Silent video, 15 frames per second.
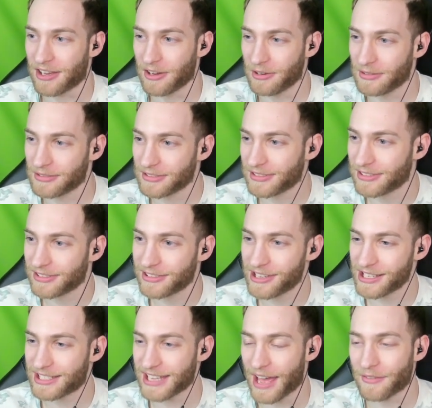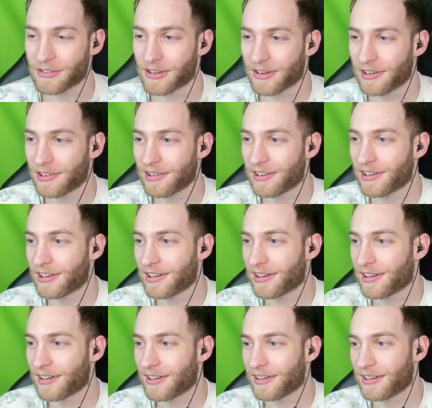cute. Hey, that's you guys are
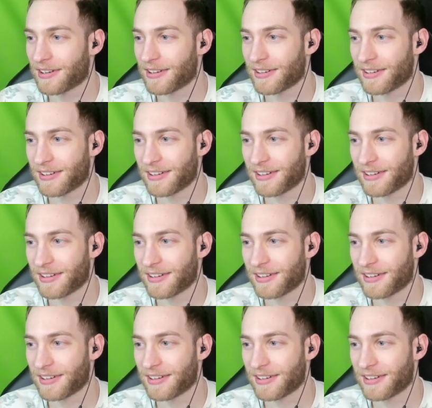waterbenders.